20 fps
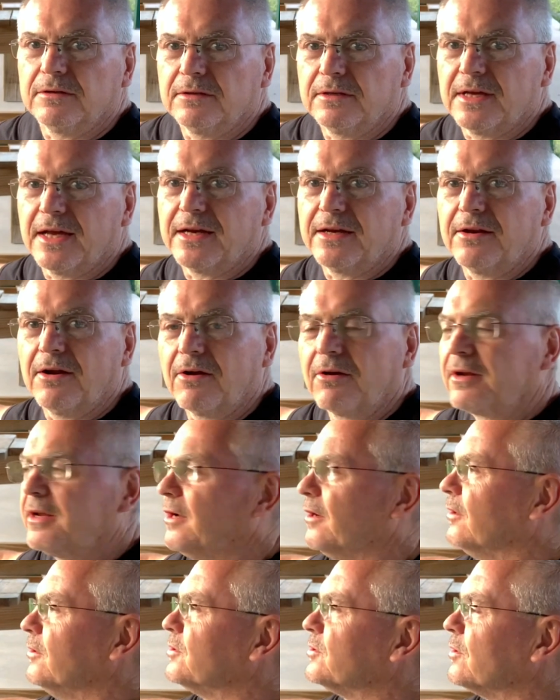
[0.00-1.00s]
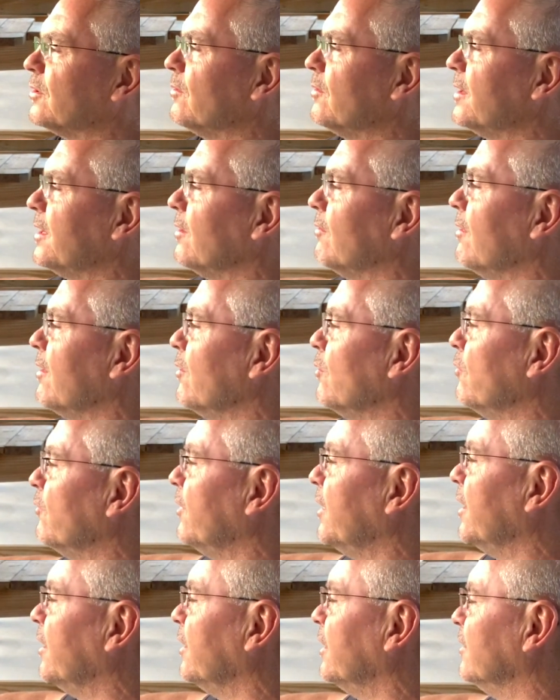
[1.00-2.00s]
got dark here, so I wanted to run over
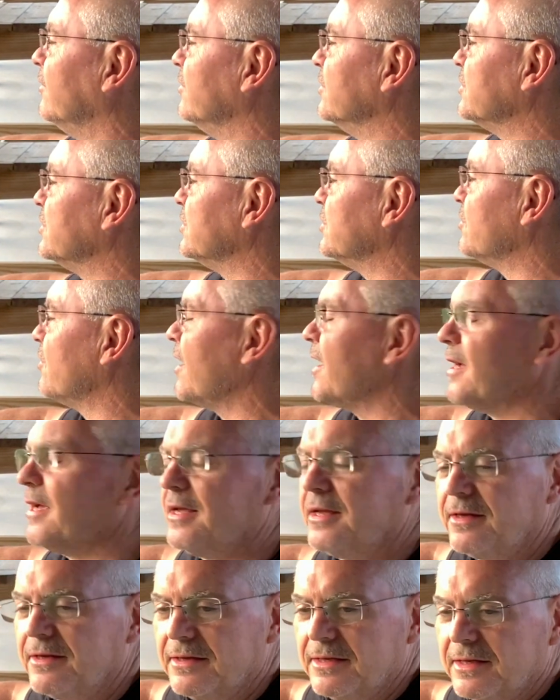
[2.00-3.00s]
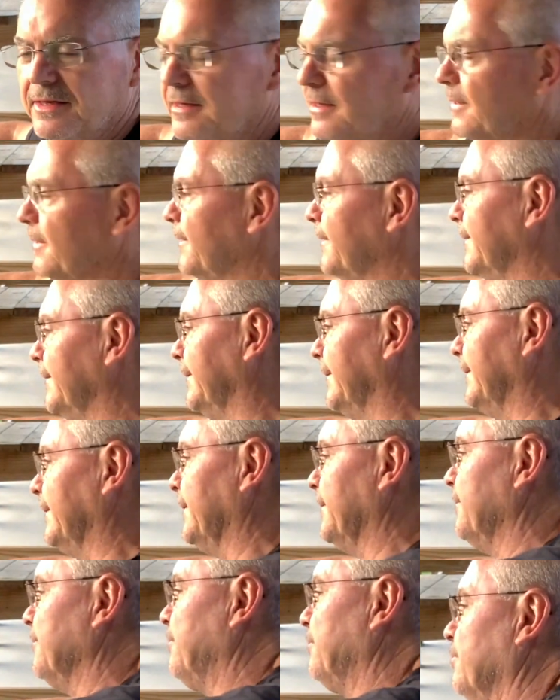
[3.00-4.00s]
here and give this a try.
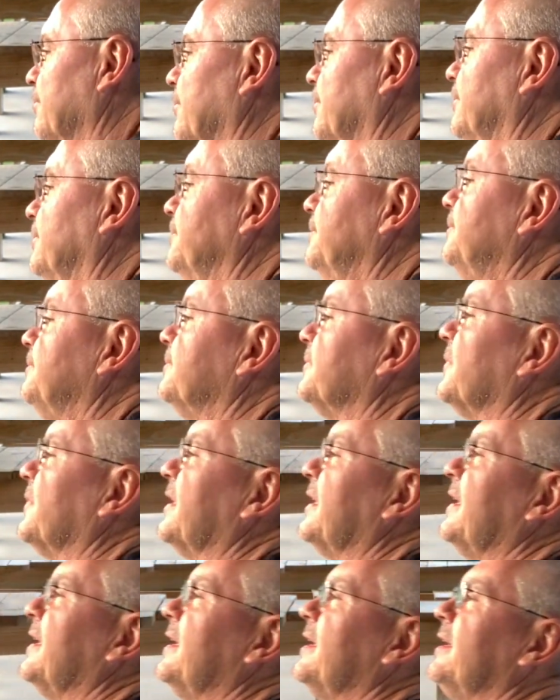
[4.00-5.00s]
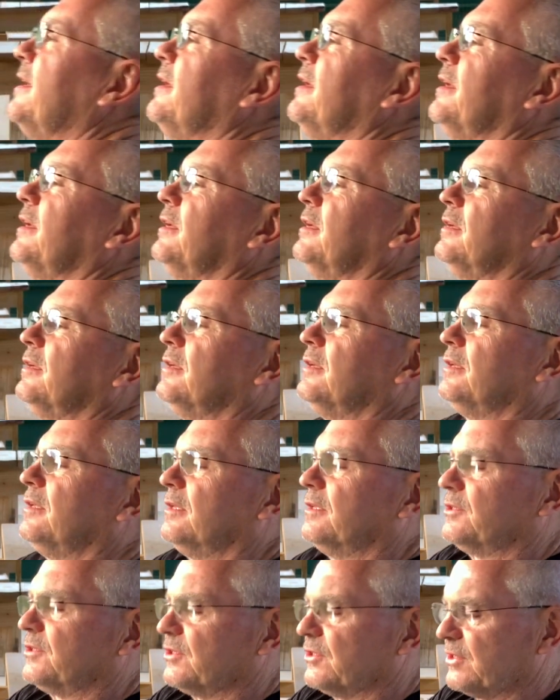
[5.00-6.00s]

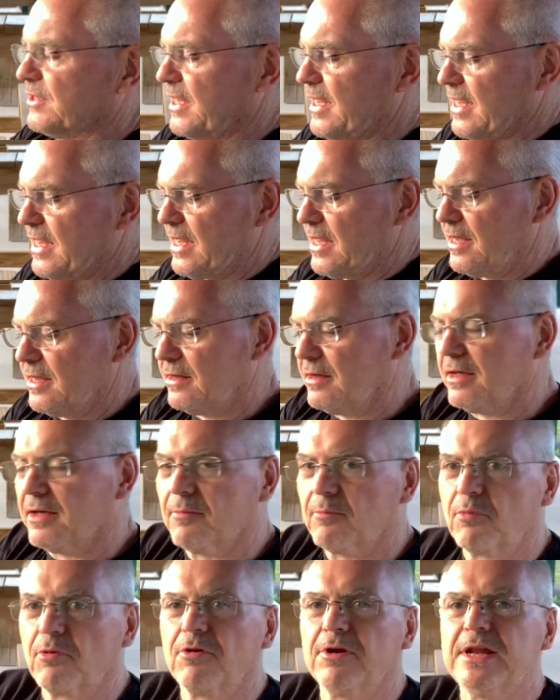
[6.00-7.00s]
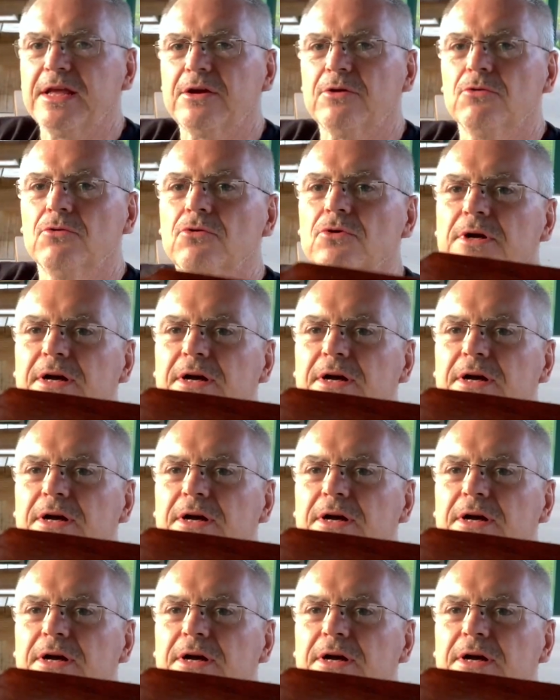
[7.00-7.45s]
This is a pretty cool